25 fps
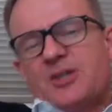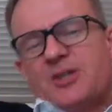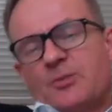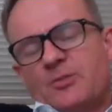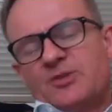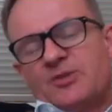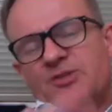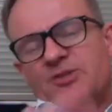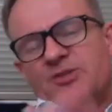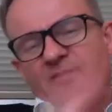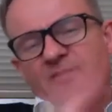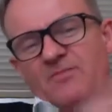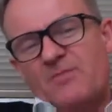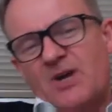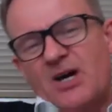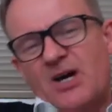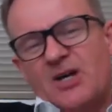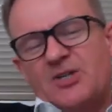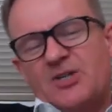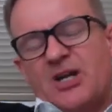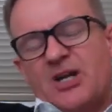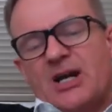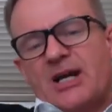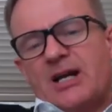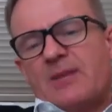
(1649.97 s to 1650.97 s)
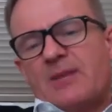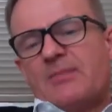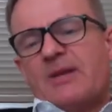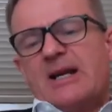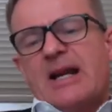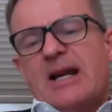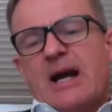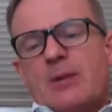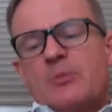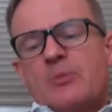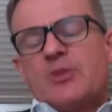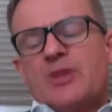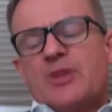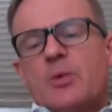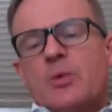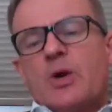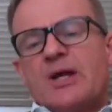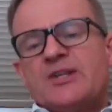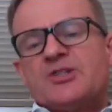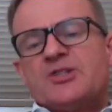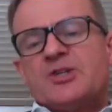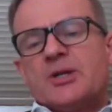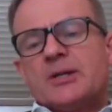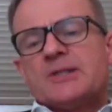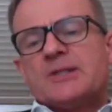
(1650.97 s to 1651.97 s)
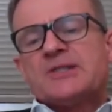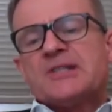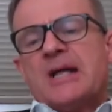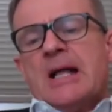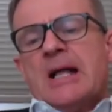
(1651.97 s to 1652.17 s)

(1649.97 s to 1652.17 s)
and we're sort of merging a little bit now with the questions.